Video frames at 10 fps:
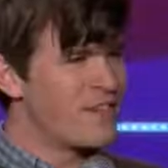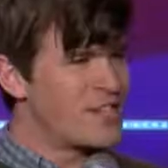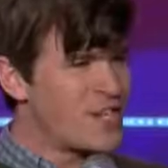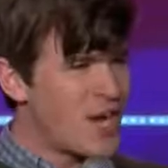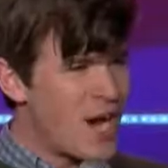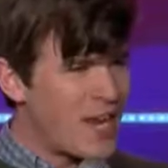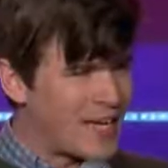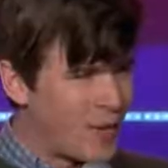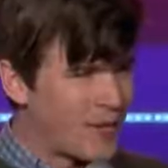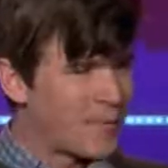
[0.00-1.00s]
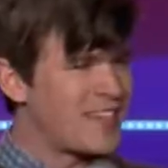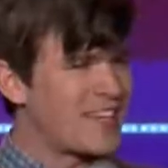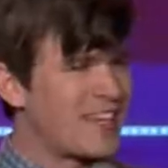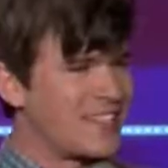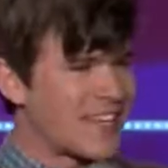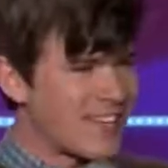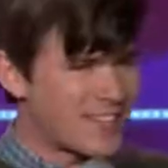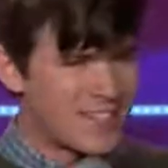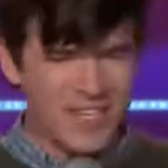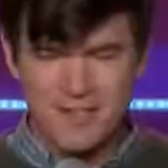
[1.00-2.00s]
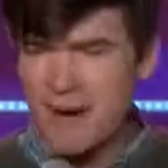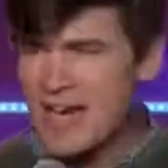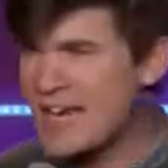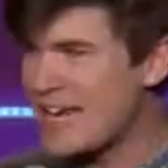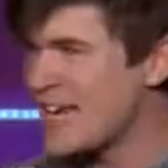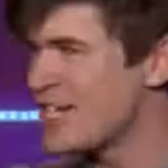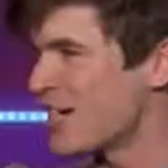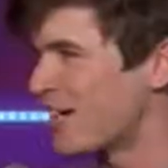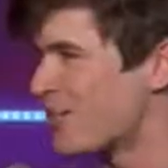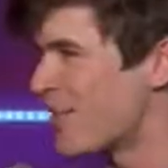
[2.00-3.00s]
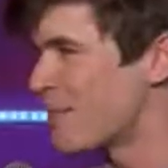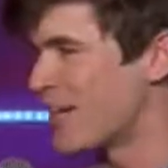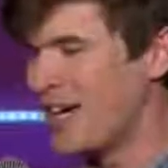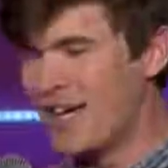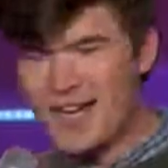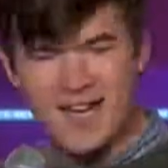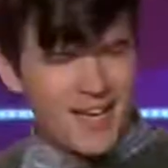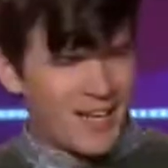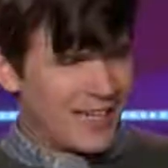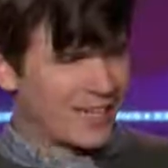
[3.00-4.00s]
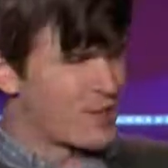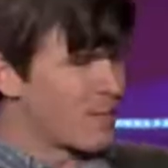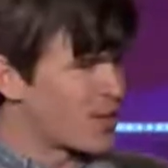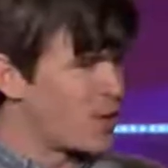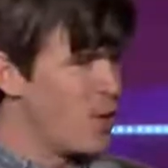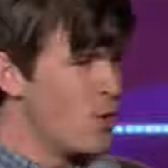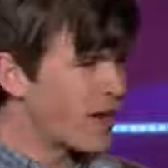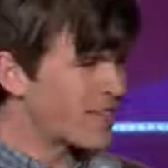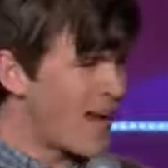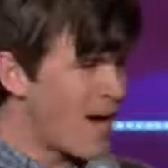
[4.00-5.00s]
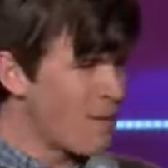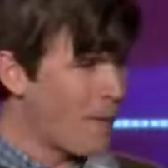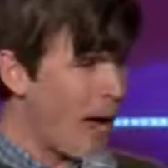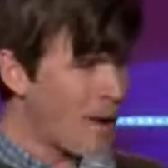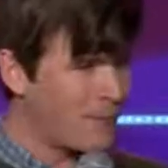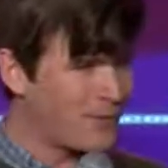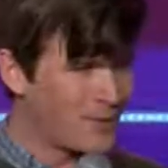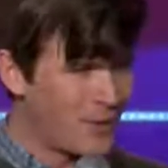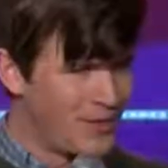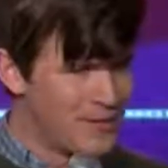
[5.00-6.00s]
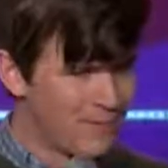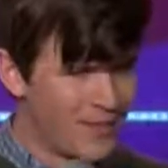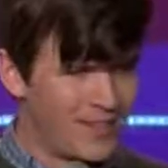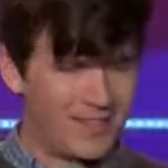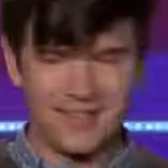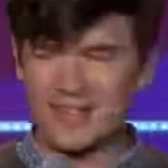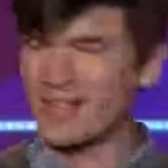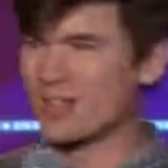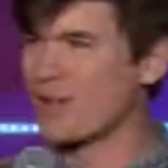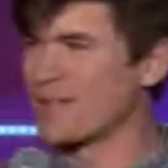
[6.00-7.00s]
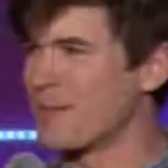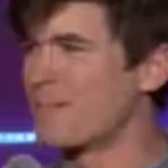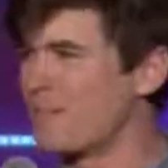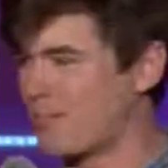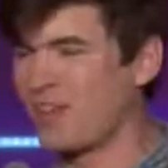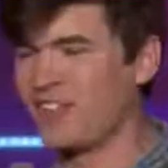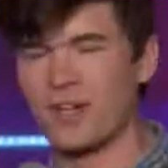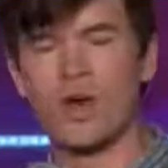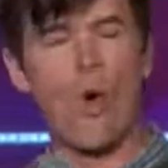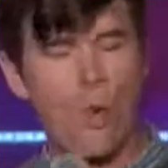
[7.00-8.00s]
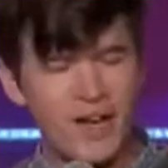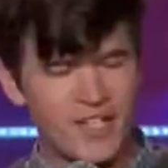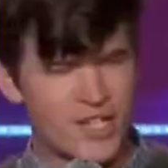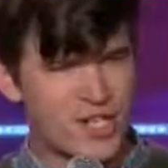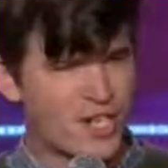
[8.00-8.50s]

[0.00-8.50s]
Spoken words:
kind of a journey are we going to be taking together tonight, my liege? A little trip to Cougar Town, perhaps? Or a little trip to prison? Which